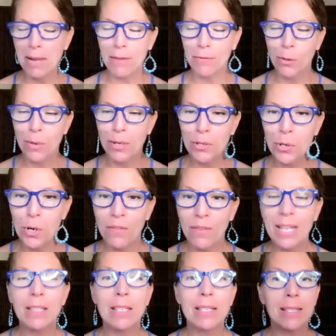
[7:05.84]
Everyone's heard of
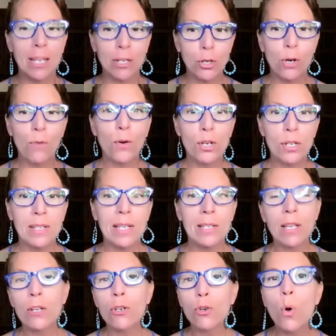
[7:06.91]
it, the Center for Disease
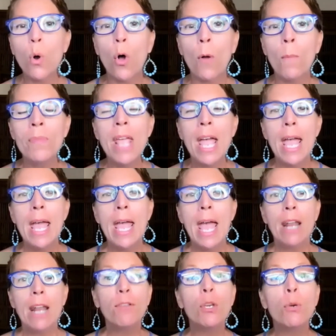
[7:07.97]
Control.
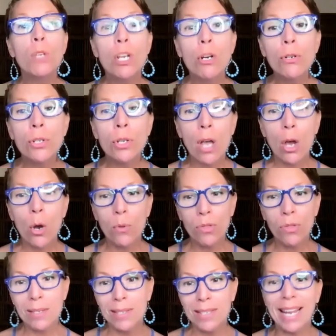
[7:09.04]
And a few years ago,
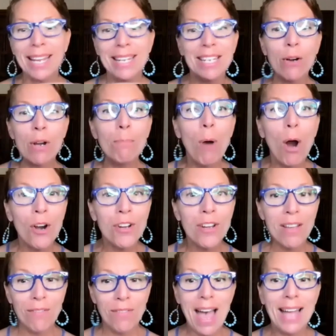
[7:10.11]
the secondary part
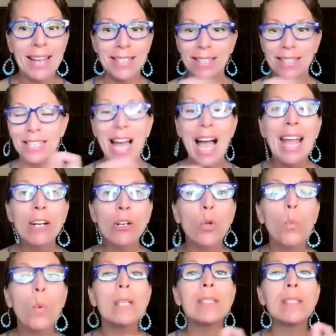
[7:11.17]
of that title
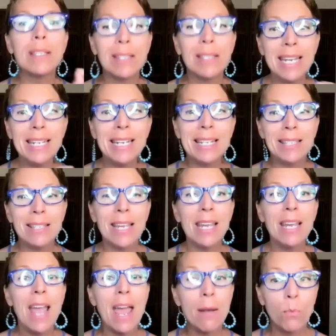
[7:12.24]
was the
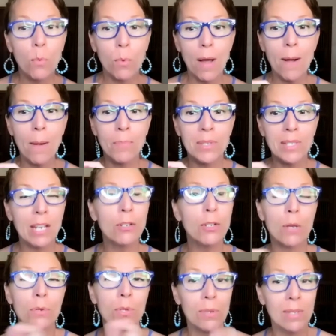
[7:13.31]
CDC,
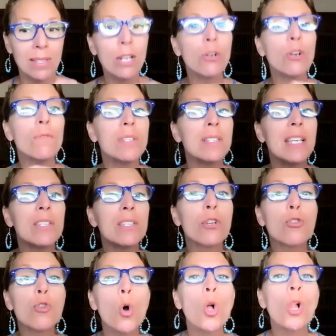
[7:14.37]
so Center of Disease
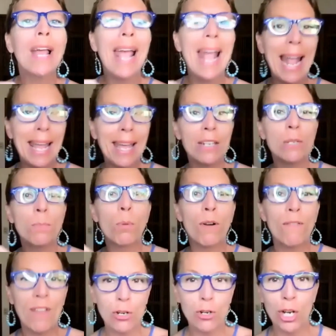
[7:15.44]
Control and
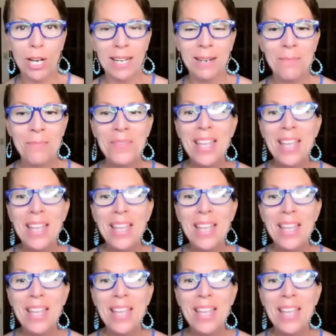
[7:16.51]
Prevention.